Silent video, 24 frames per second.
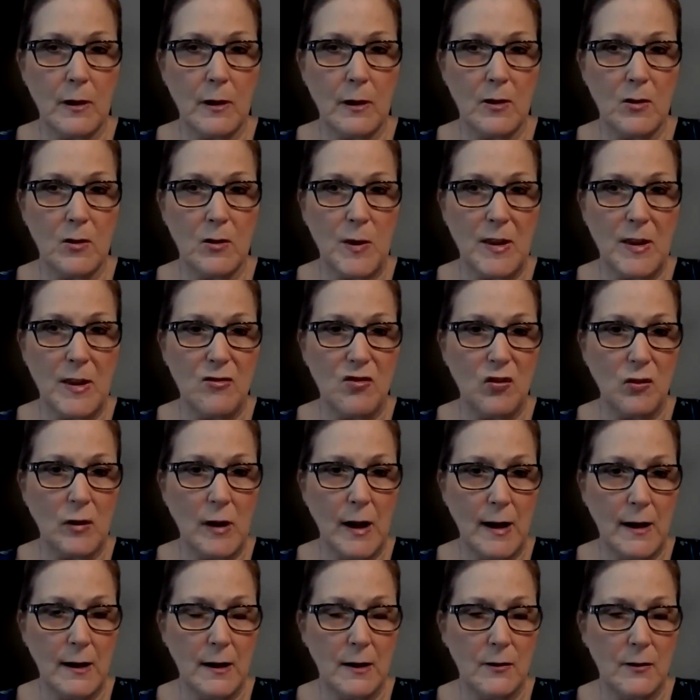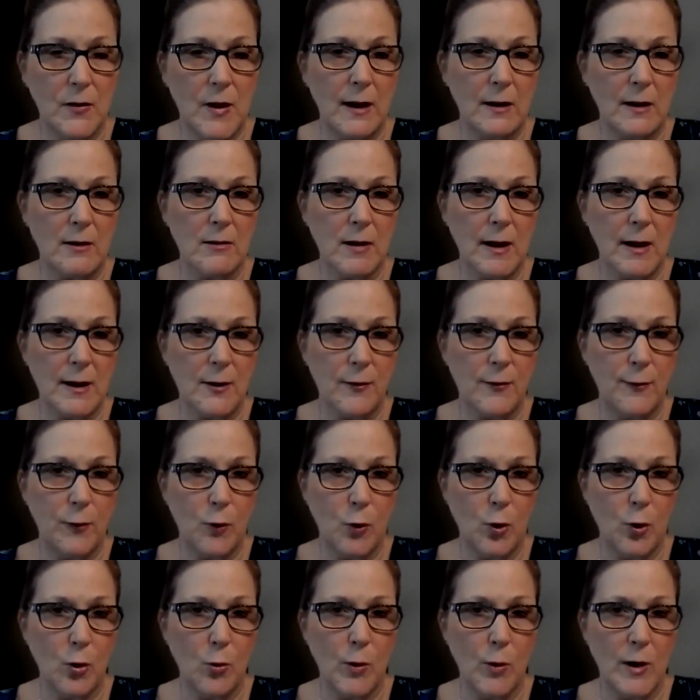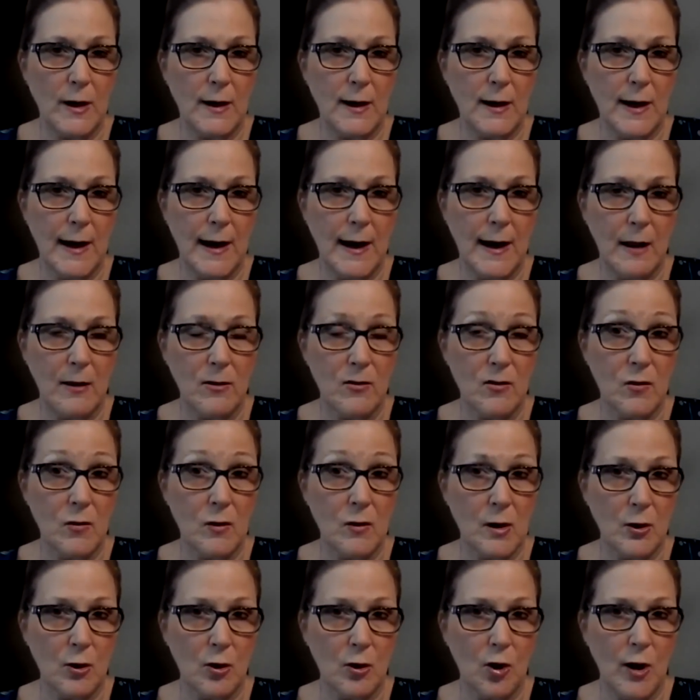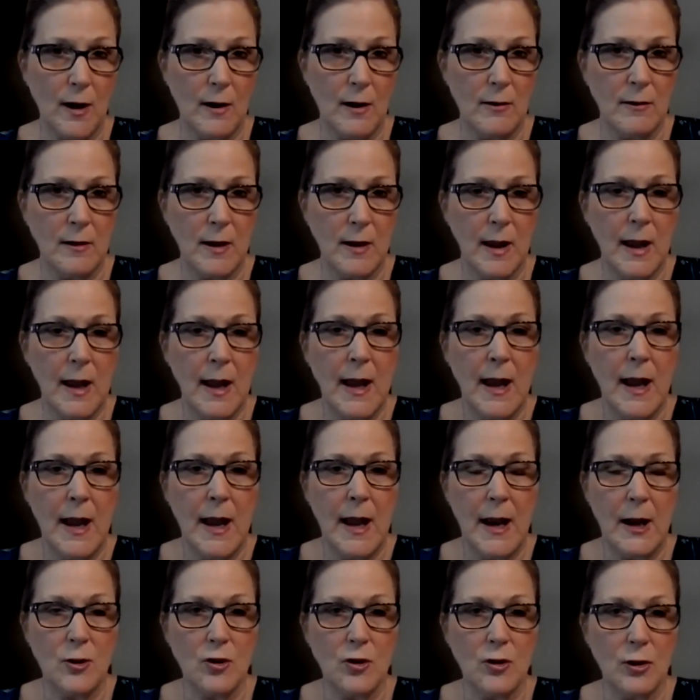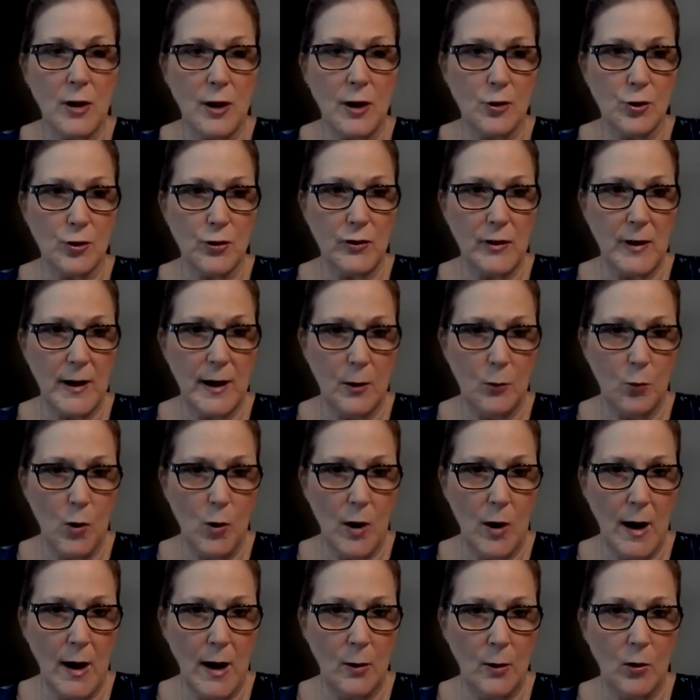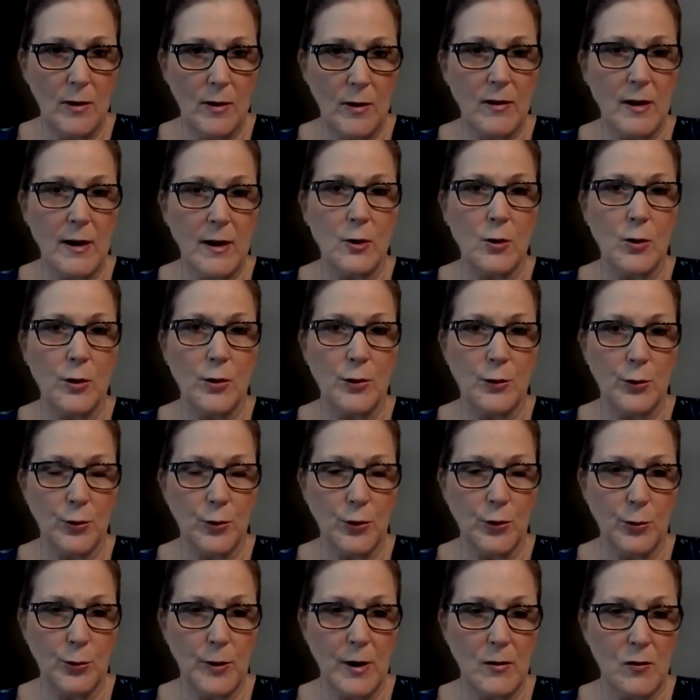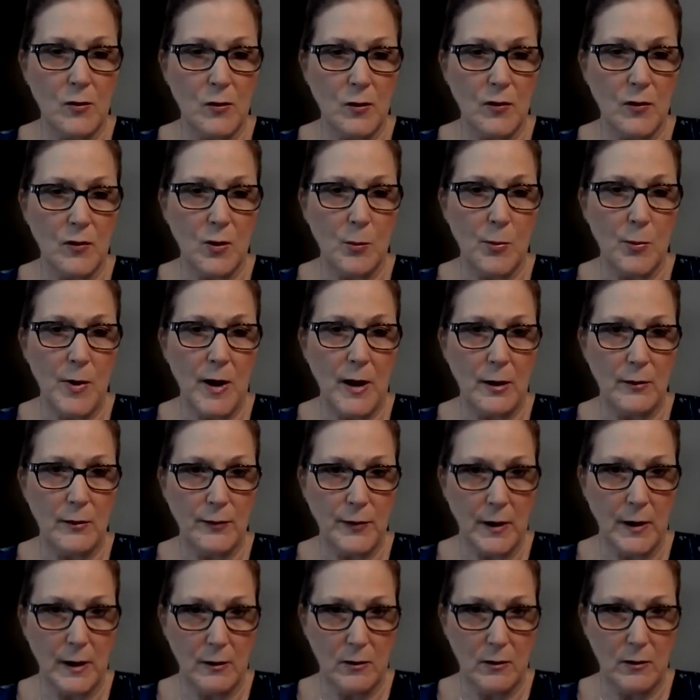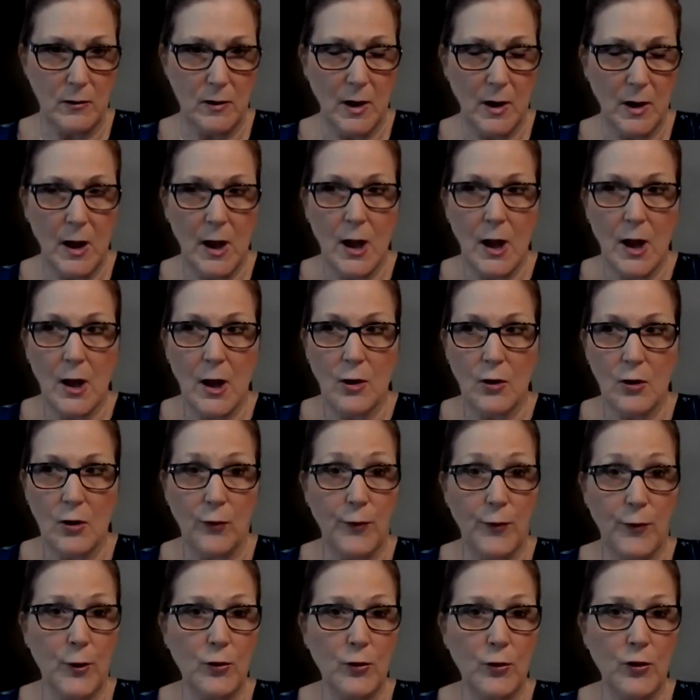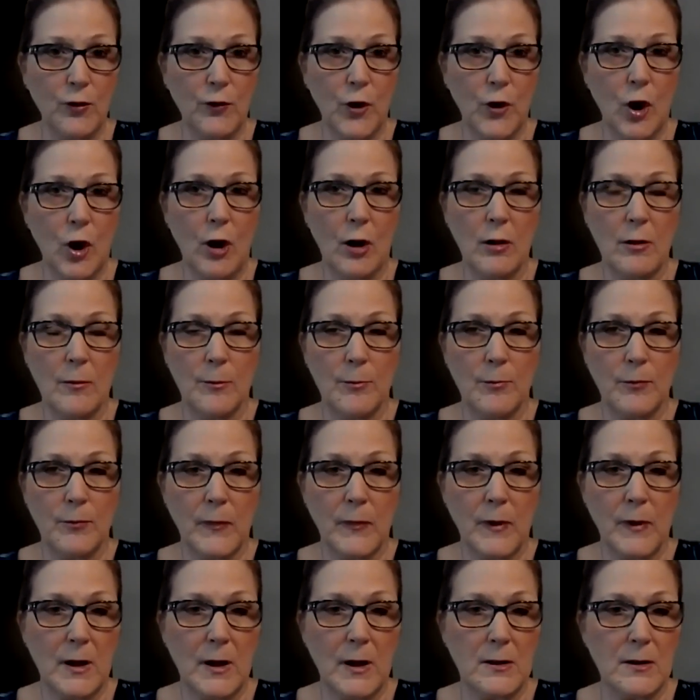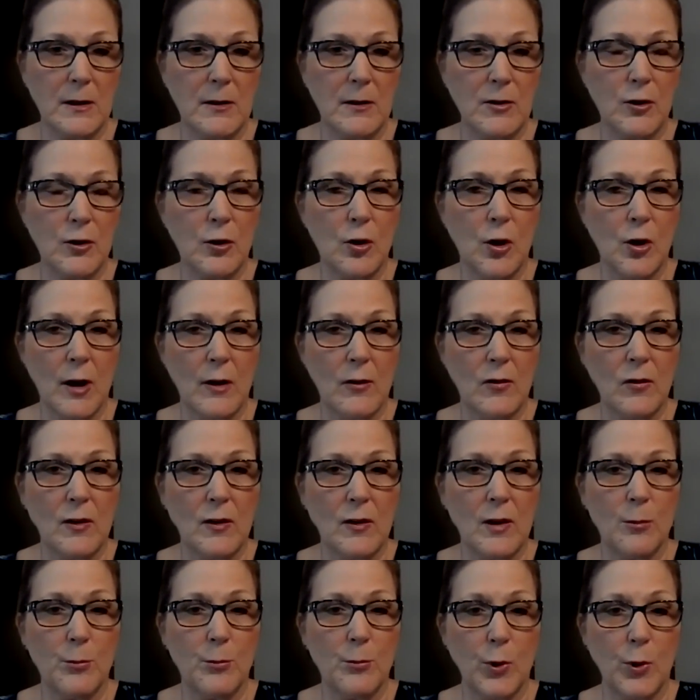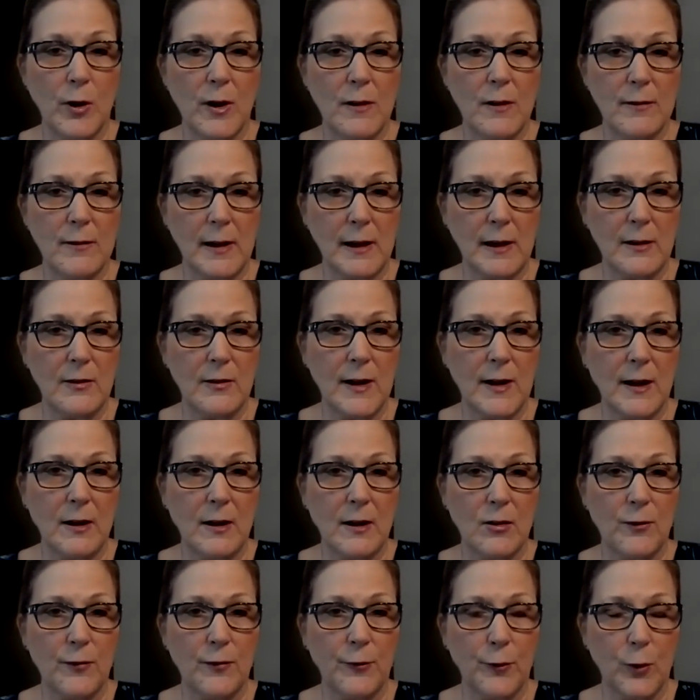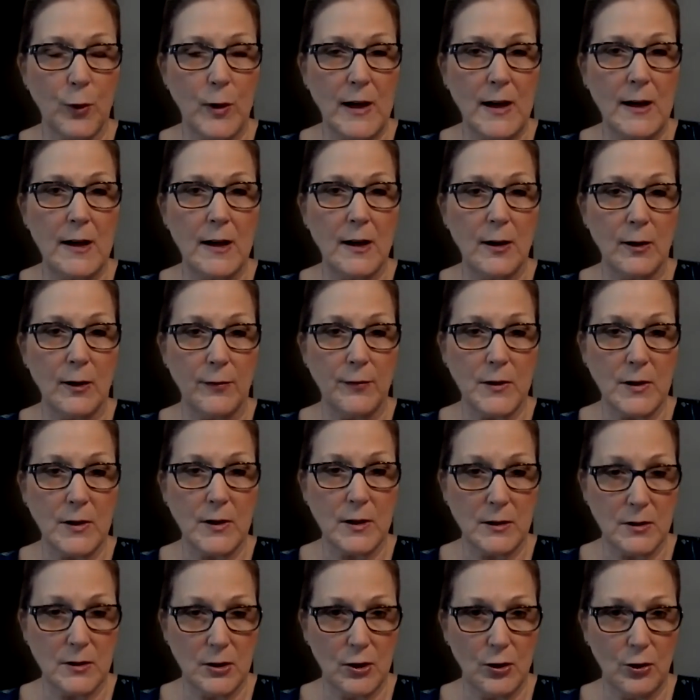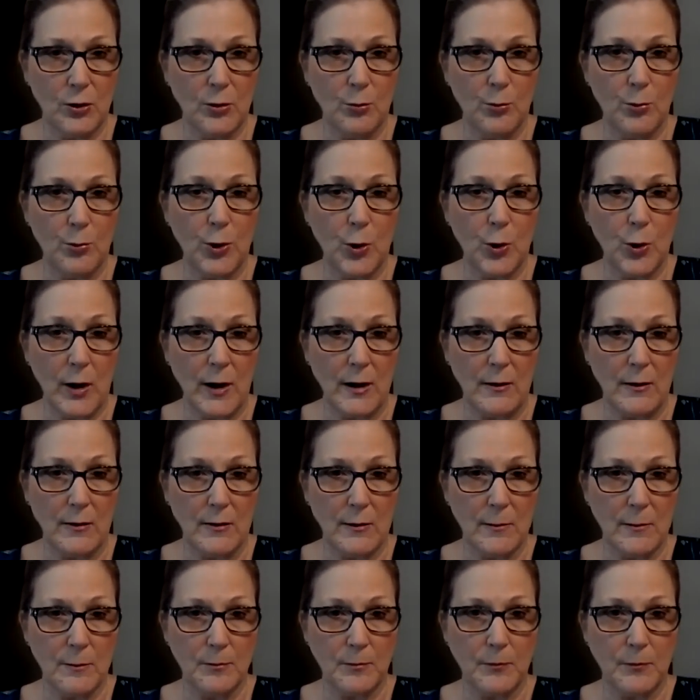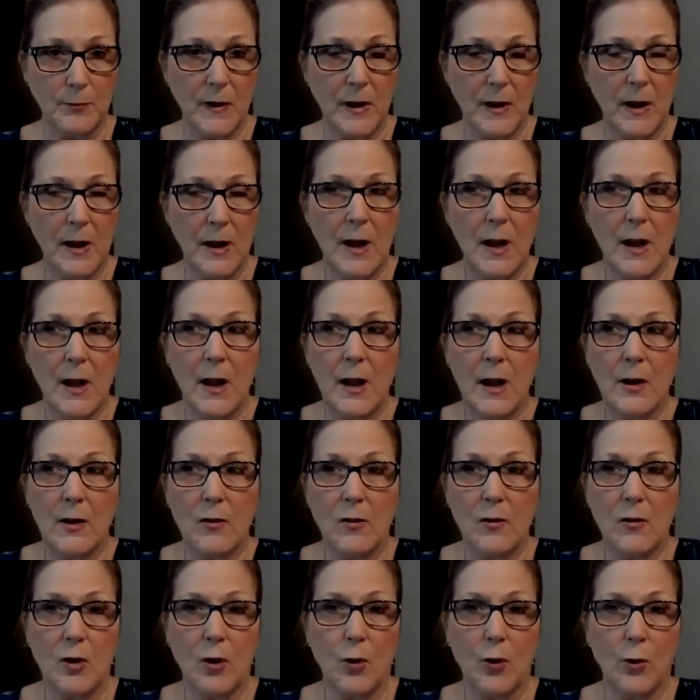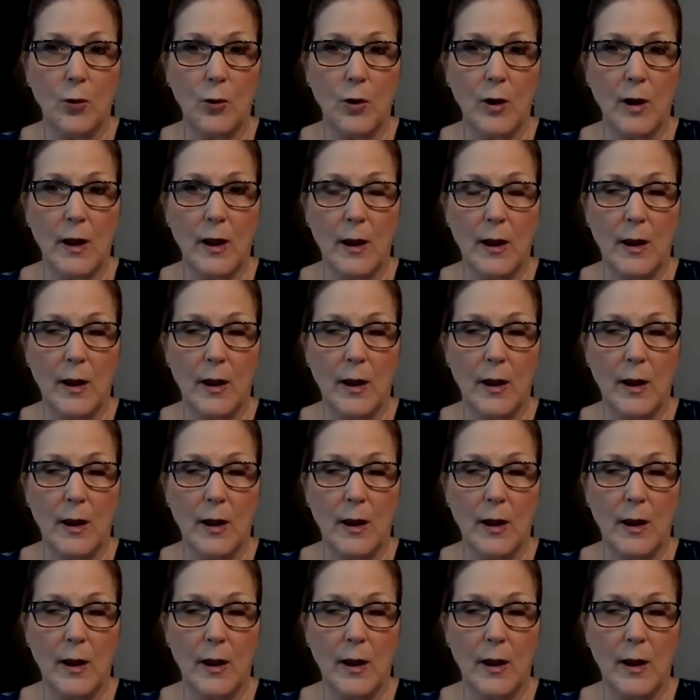it's been stated that it's like a 401k on steroids. And you'll understand why once I go through the rest of the benefits. So, first of all, it doesn't cost the employees anything, it's a free gift to your employees. So,